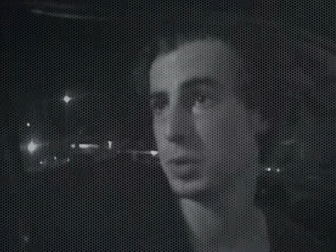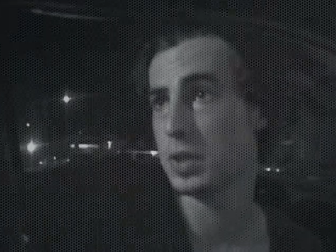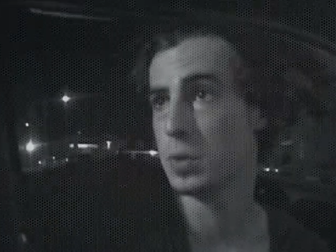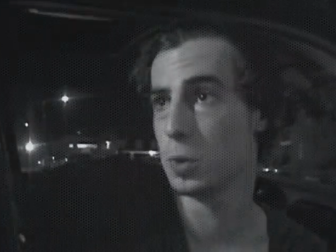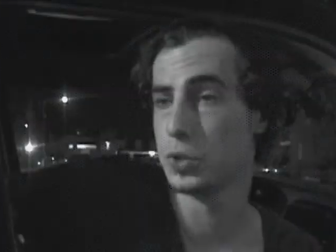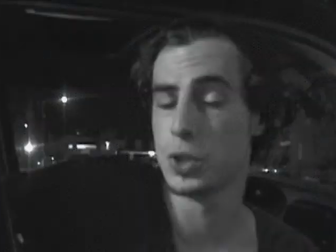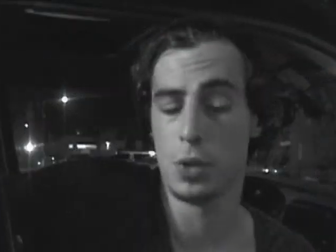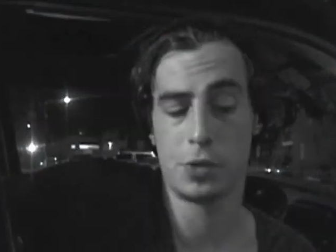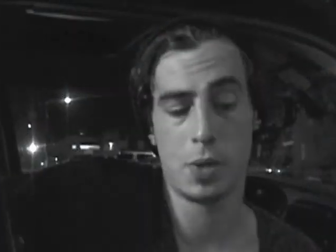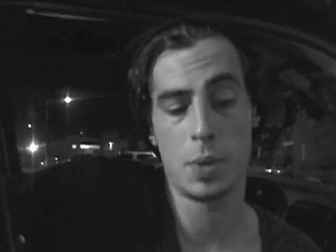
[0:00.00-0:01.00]
of really cool
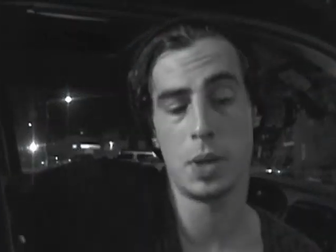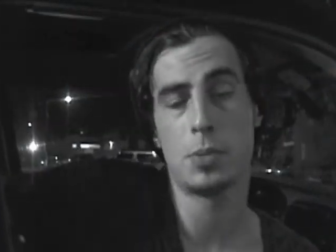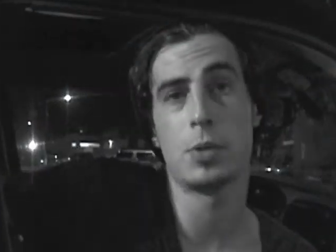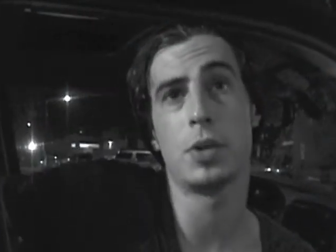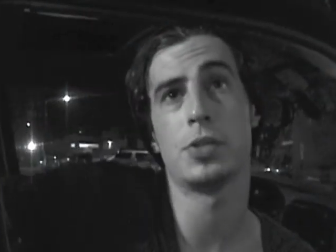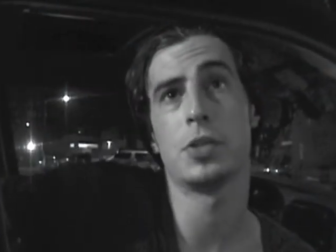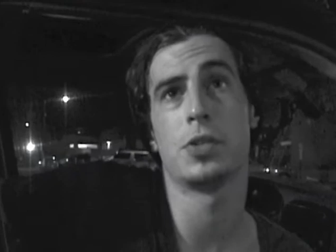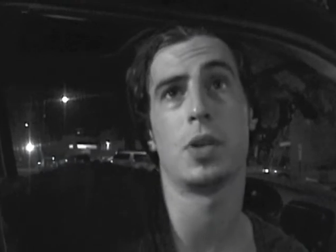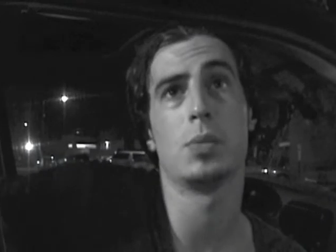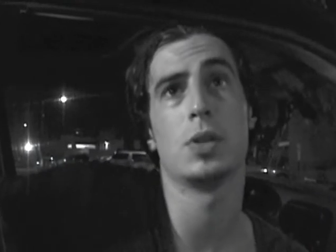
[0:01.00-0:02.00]
shows coming up the rest of this
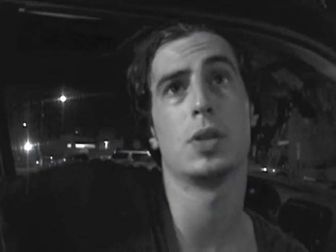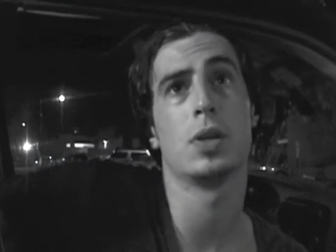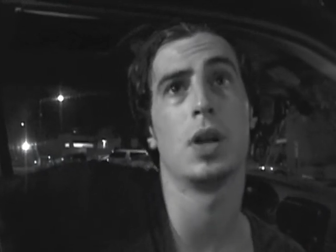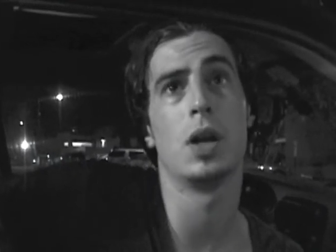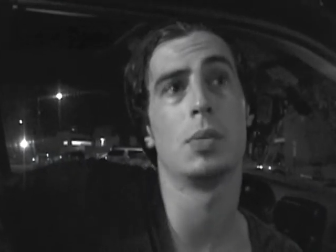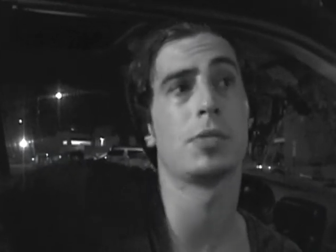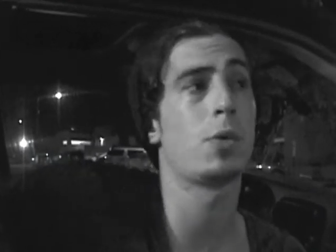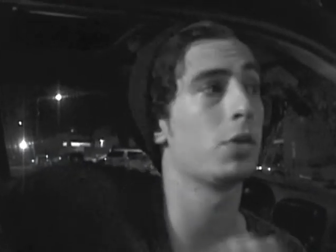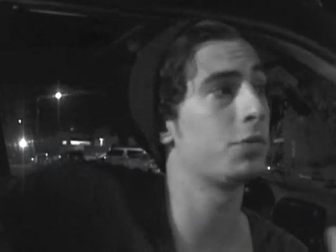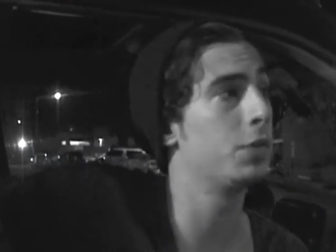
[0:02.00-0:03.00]
summer. Of
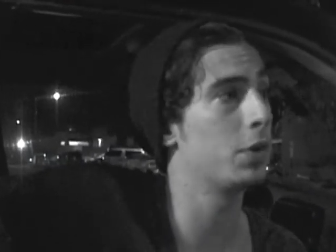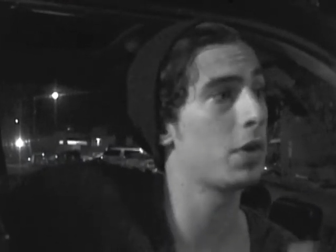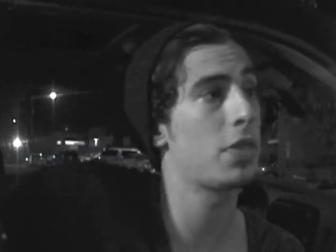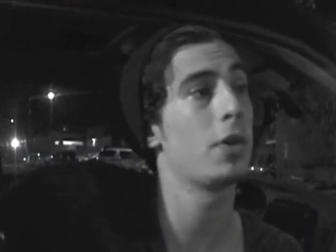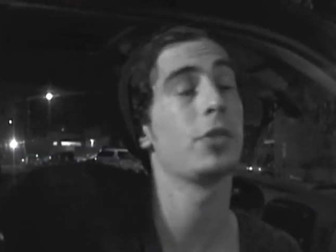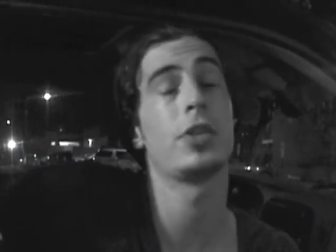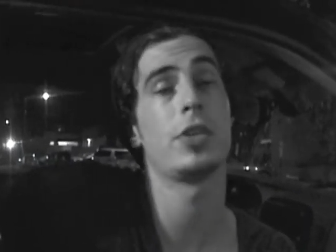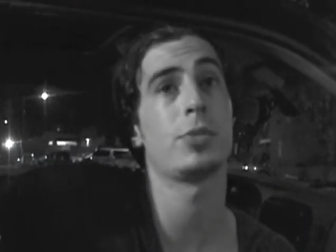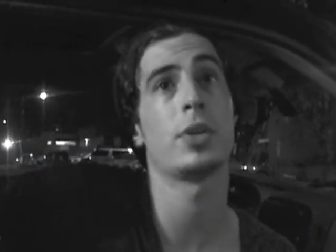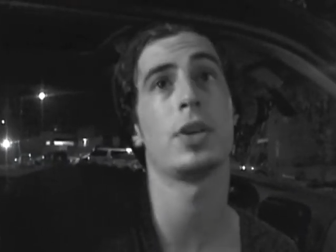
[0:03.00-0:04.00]
course, Feel Good
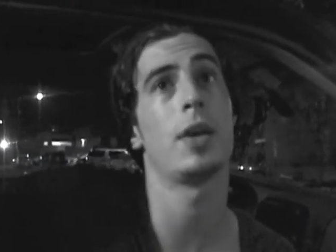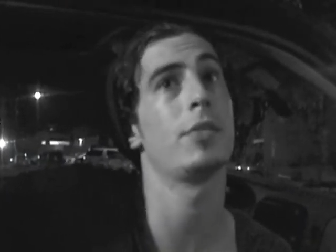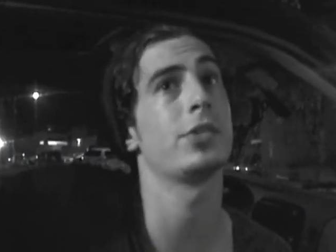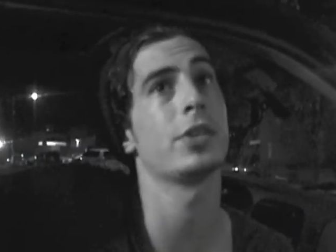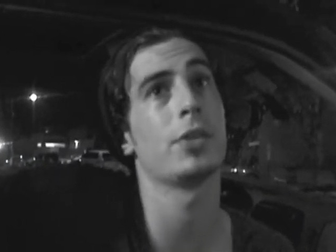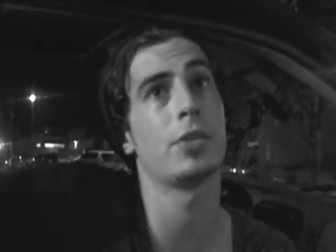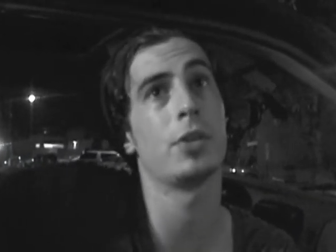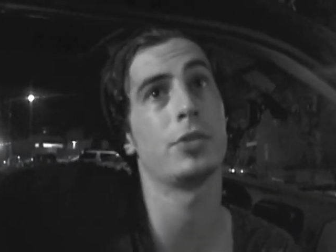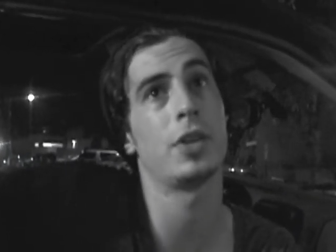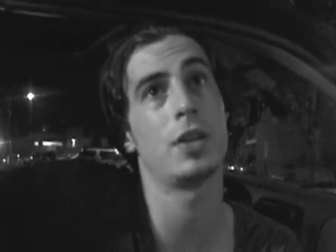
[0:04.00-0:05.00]
Thursdays. We're here every single
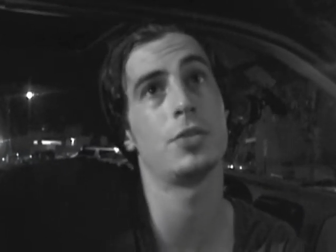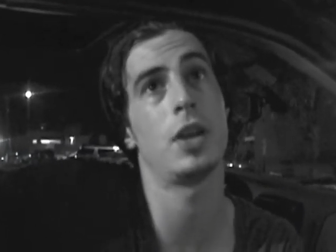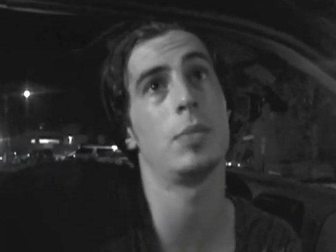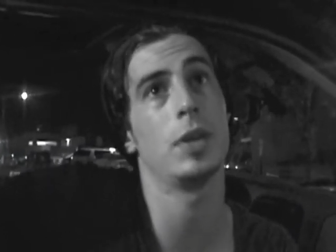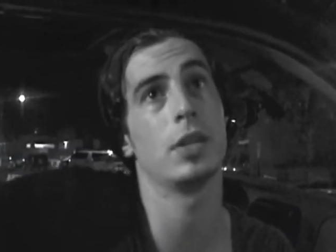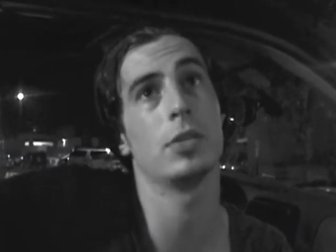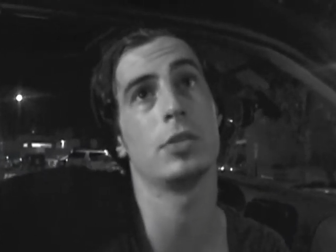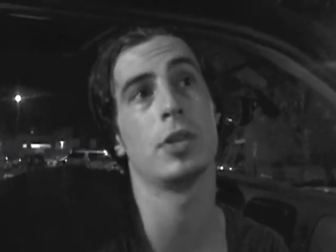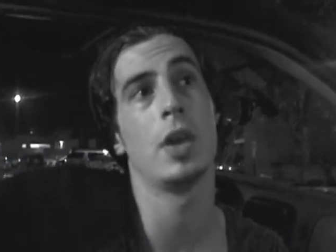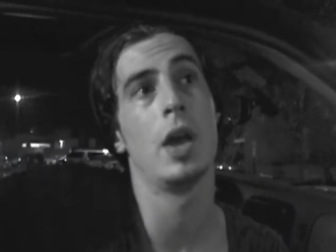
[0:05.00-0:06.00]
Thursday at Jamie's.